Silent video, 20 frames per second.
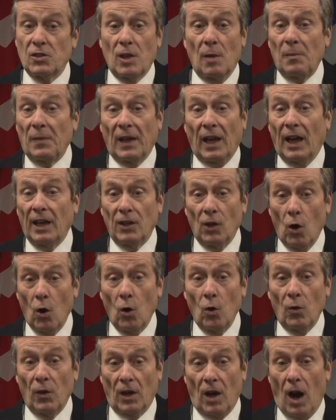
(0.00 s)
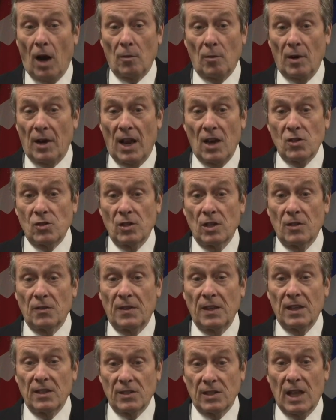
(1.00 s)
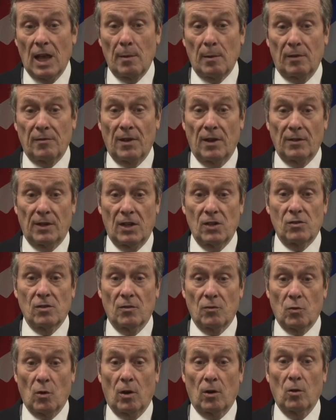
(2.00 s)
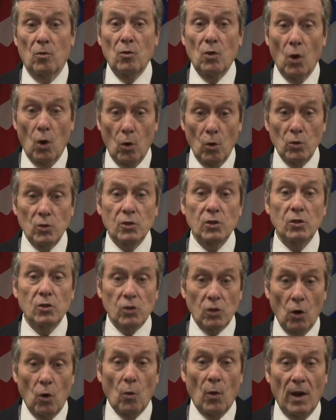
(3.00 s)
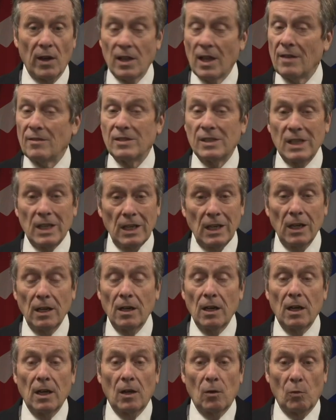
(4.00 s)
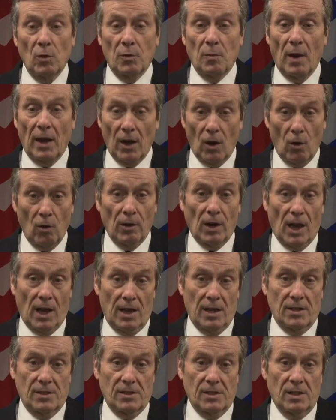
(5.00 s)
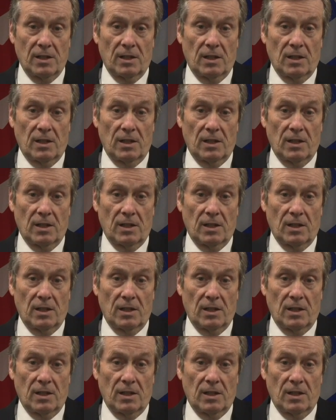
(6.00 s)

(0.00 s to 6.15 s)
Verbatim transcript: is something I know the congregation at the Islamic Foundation of Toronto knows so well. I've seen it with my own eyes.